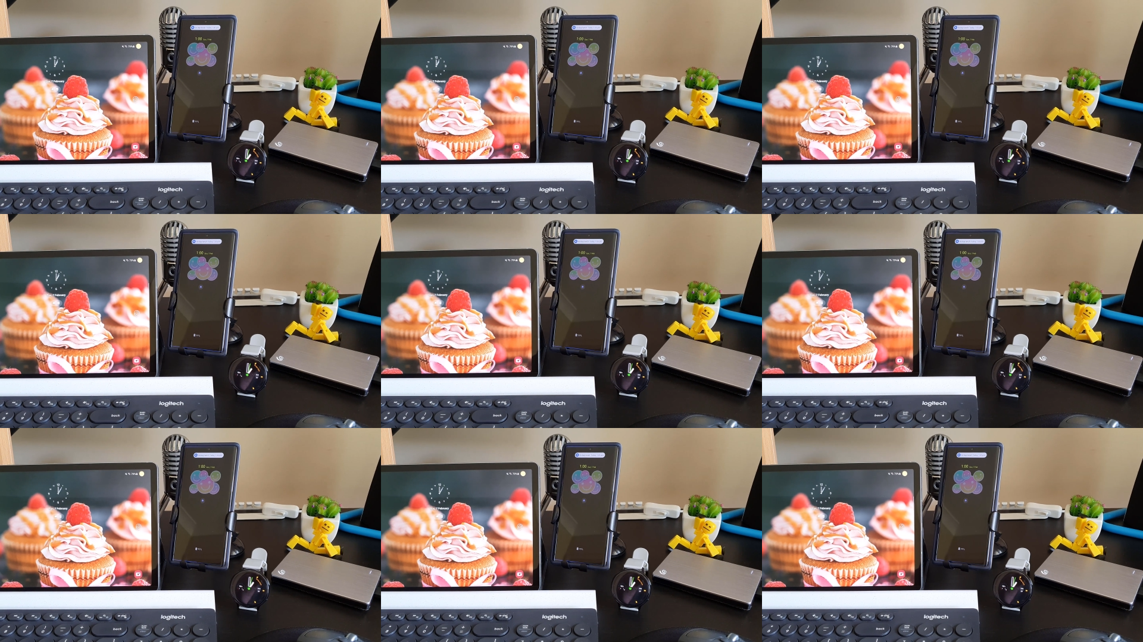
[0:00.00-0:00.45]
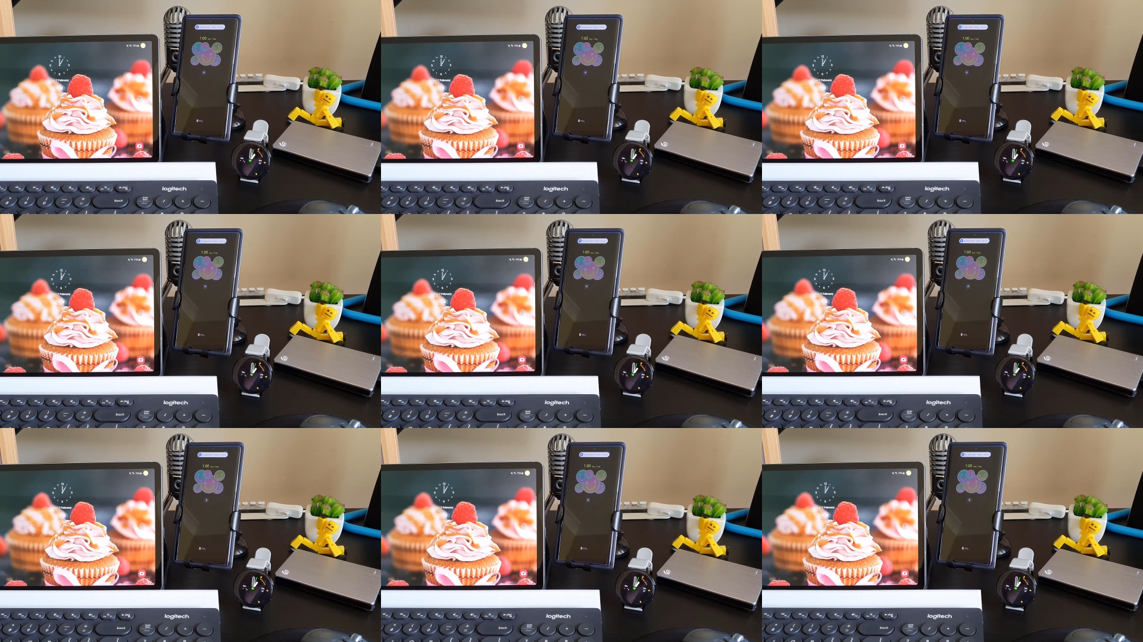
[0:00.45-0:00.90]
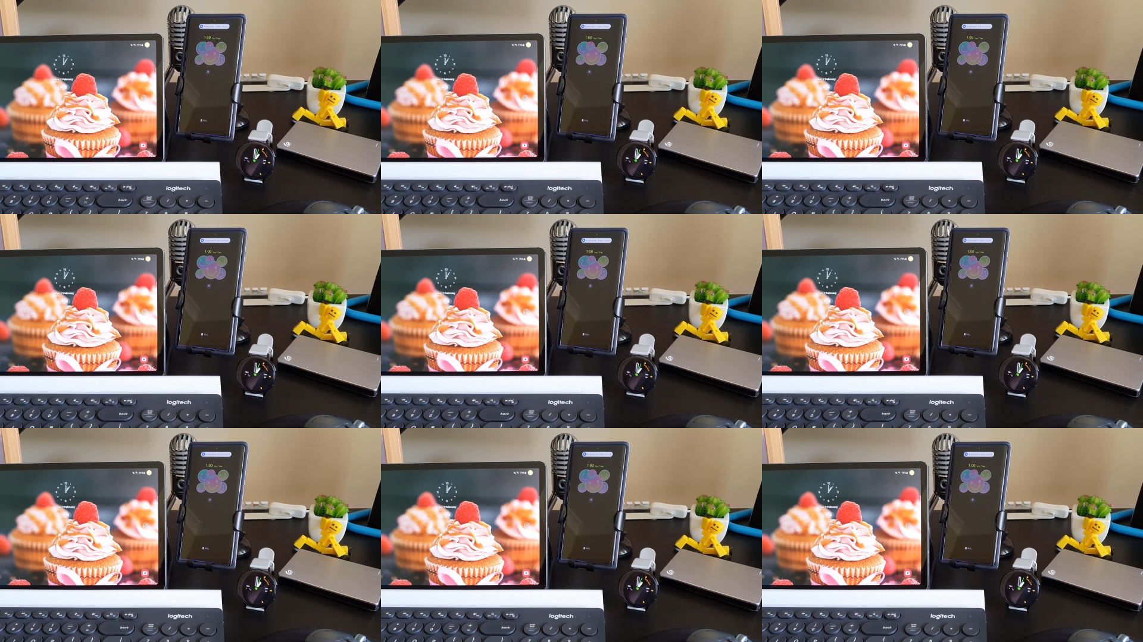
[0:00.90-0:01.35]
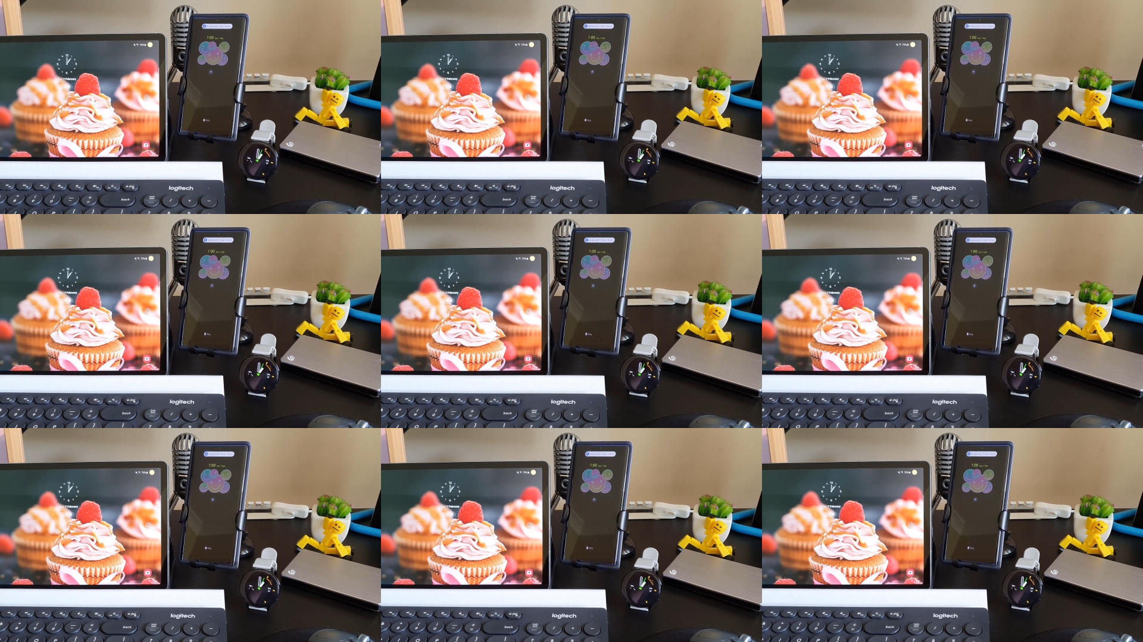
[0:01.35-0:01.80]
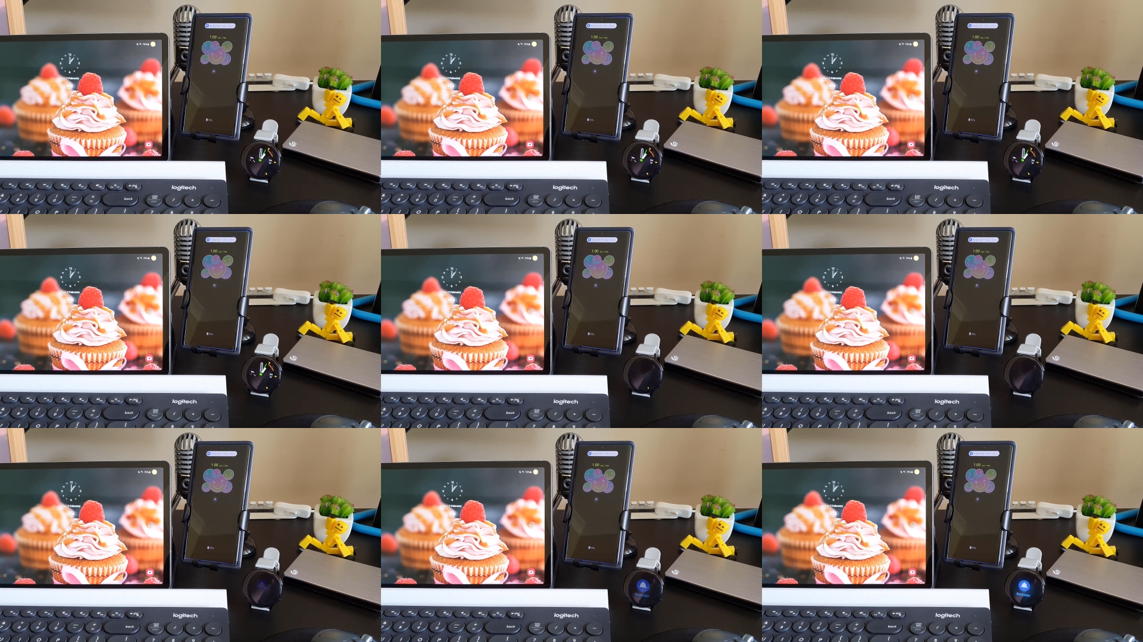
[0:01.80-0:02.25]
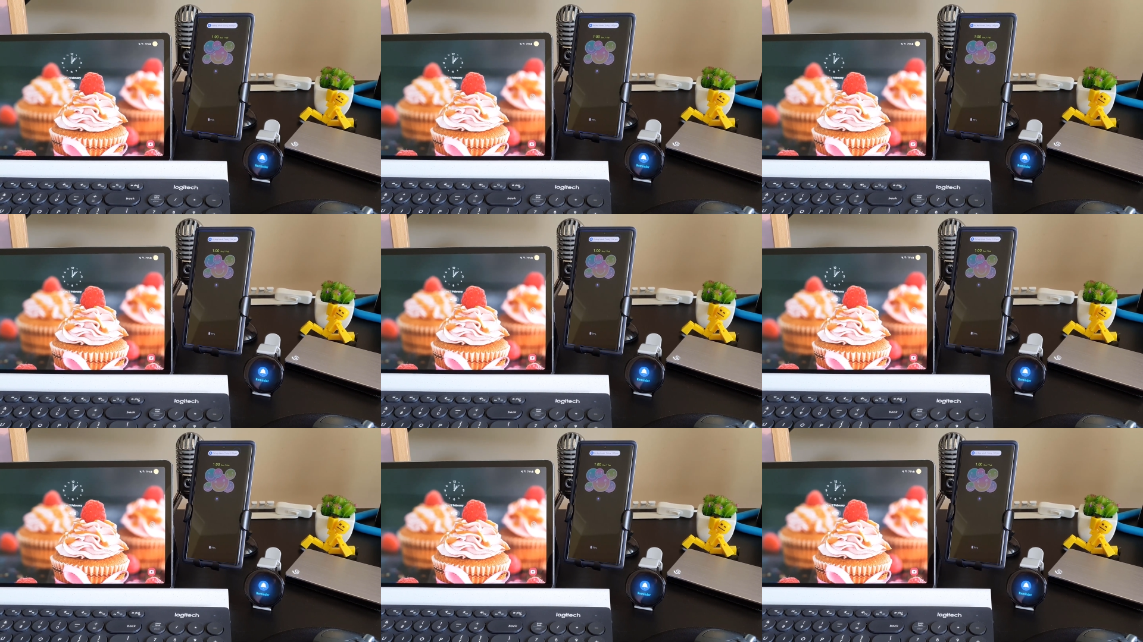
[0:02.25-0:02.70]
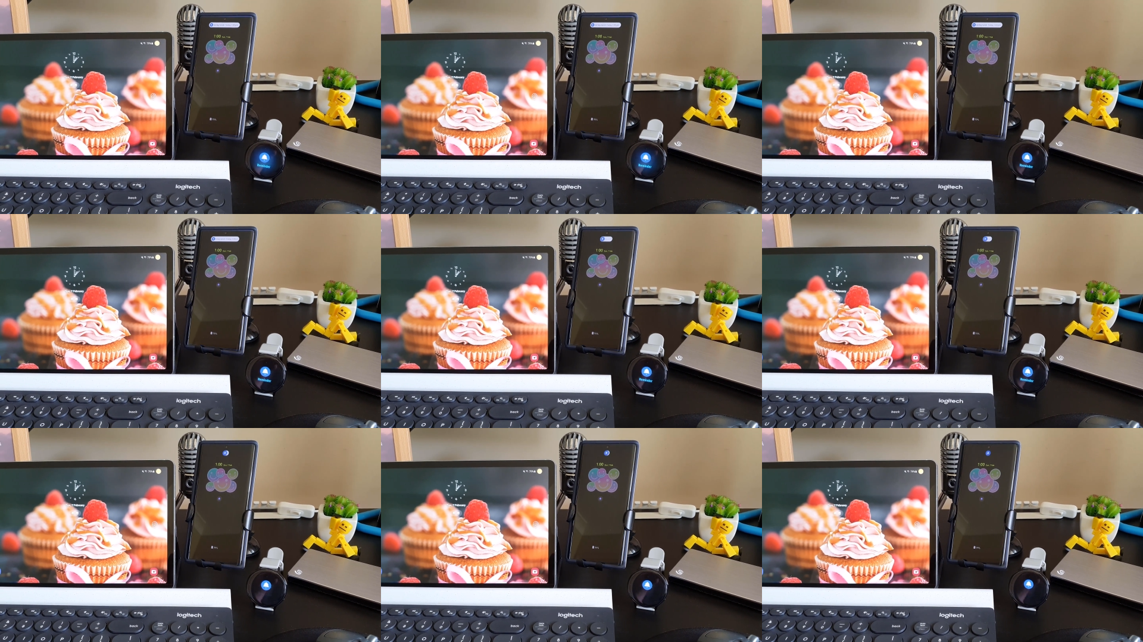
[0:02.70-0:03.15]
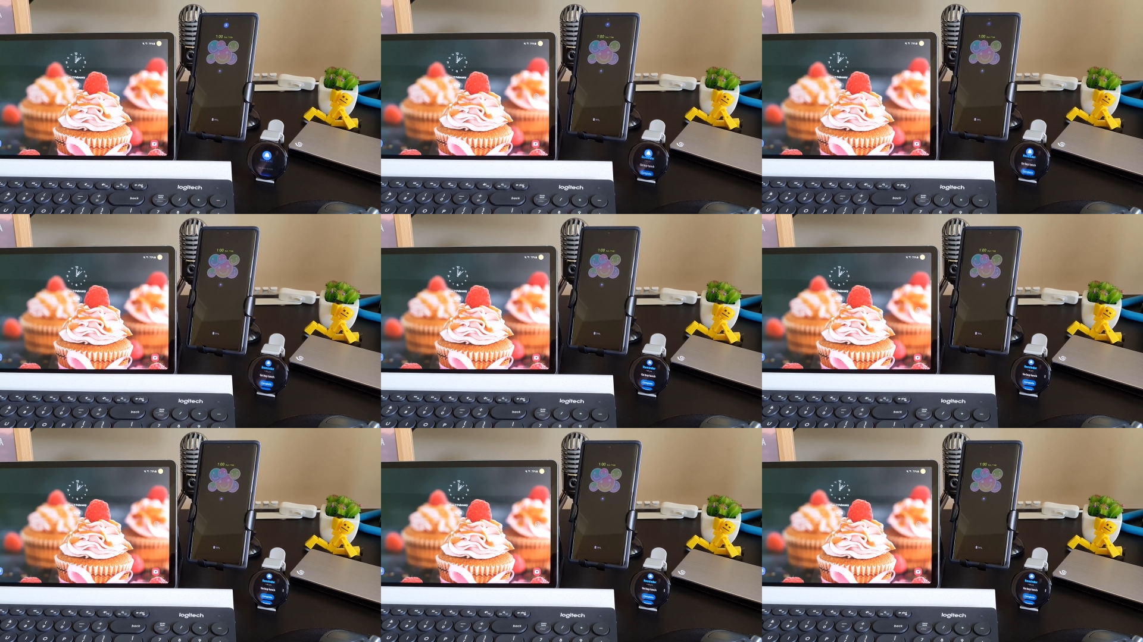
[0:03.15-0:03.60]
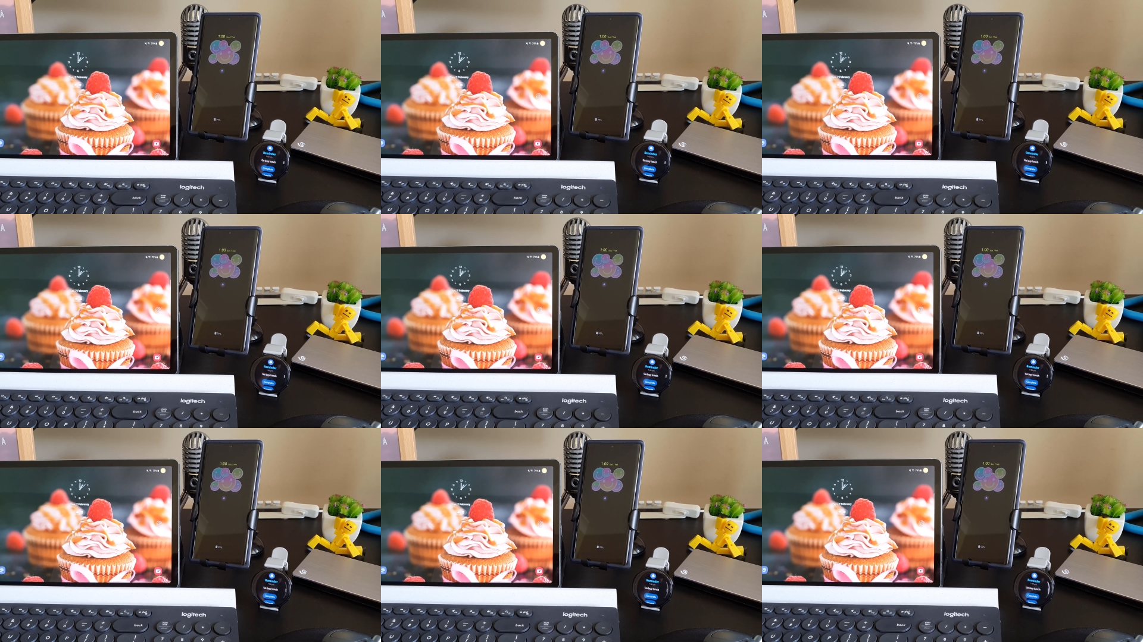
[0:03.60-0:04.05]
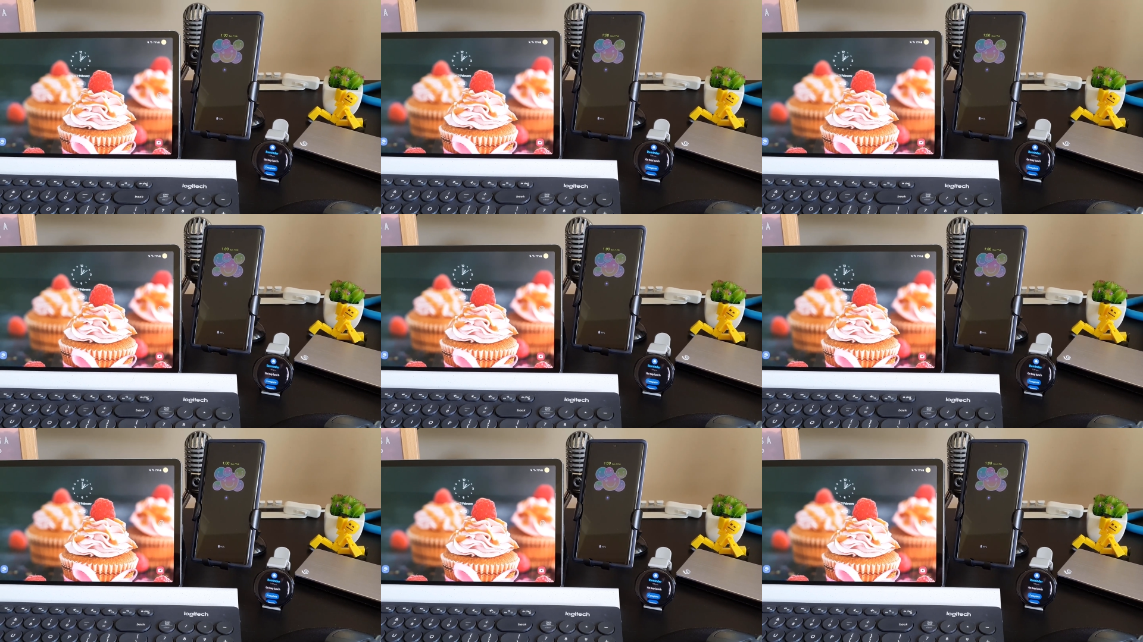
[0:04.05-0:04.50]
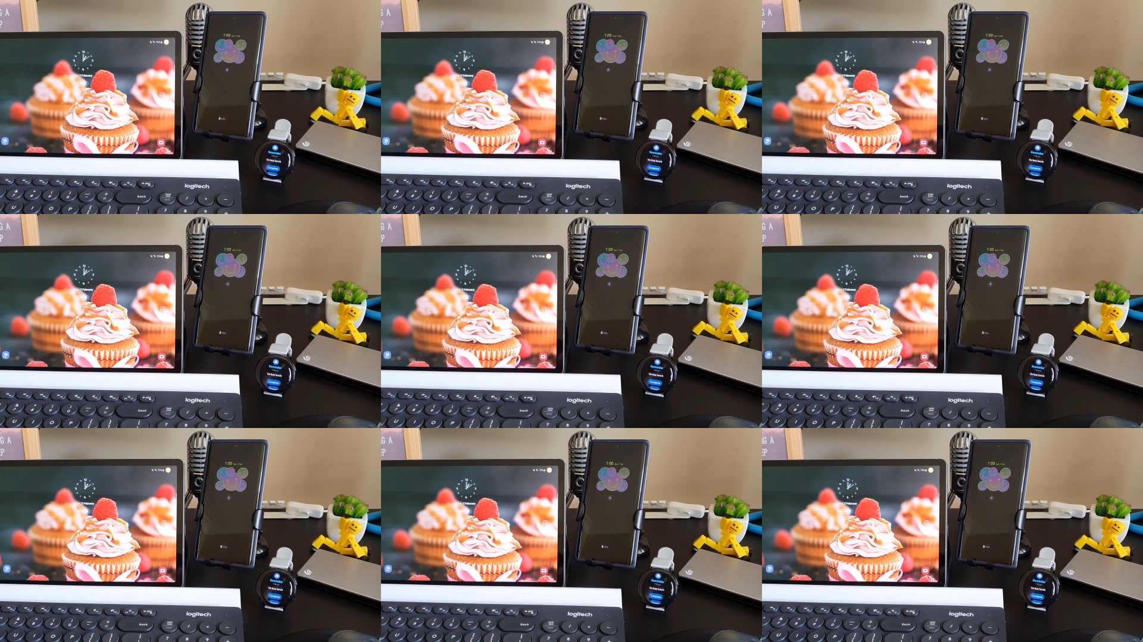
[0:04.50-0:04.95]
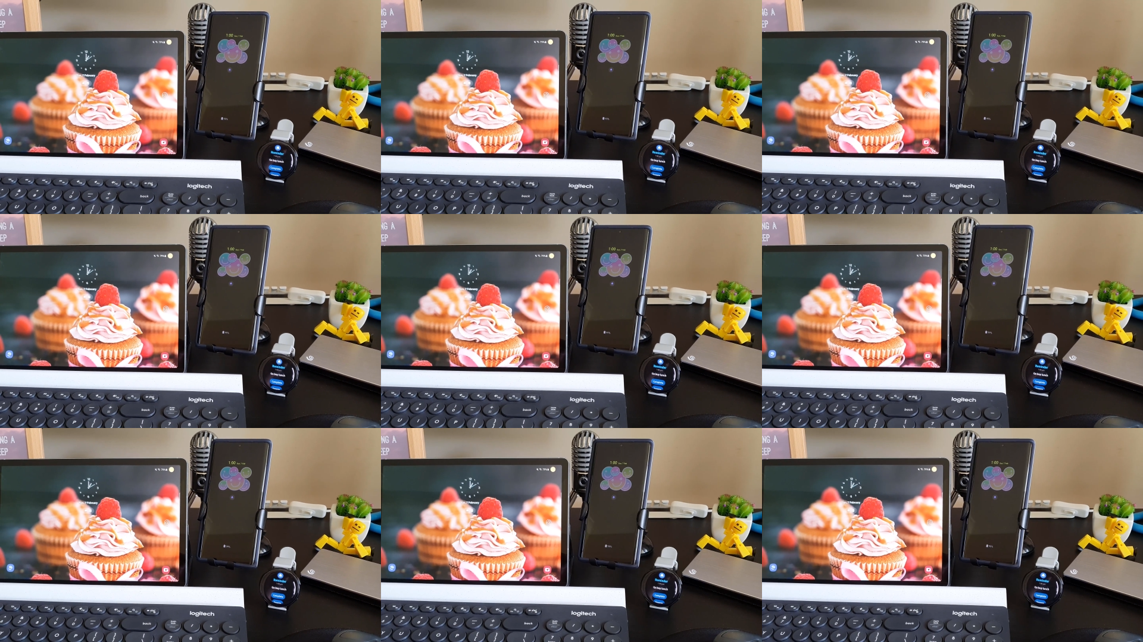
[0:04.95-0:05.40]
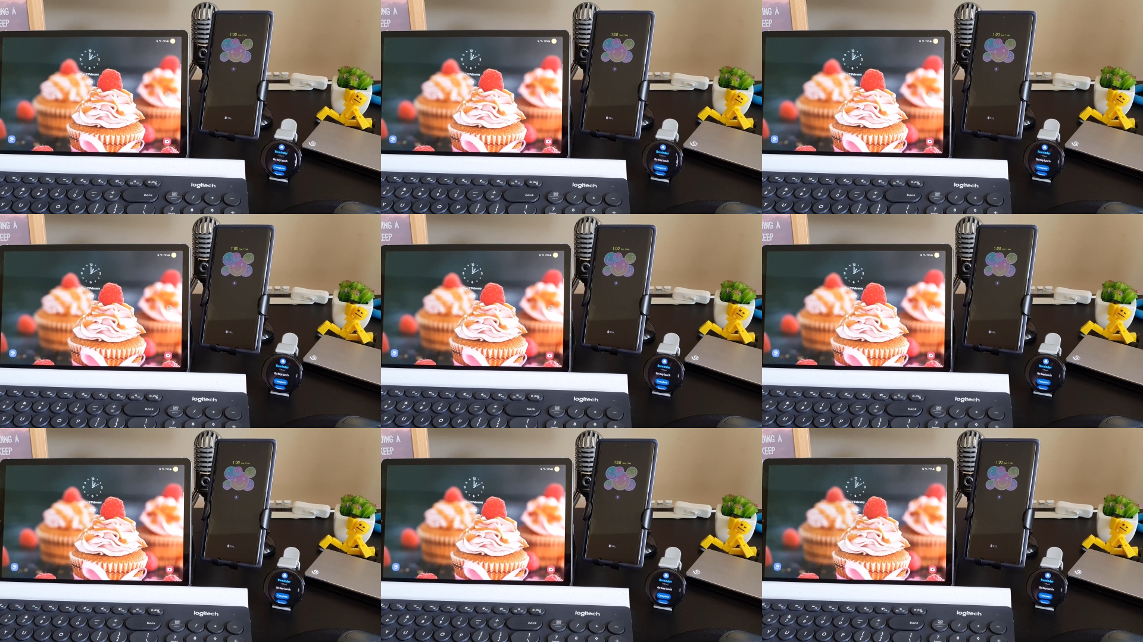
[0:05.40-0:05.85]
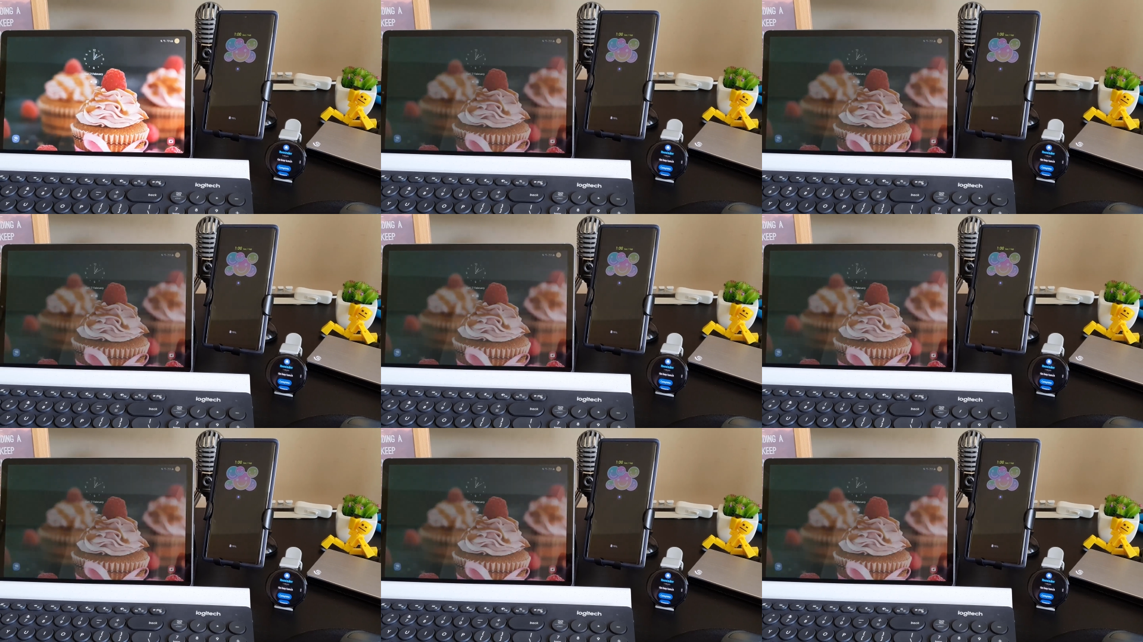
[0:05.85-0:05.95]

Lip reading: (no speaker visible)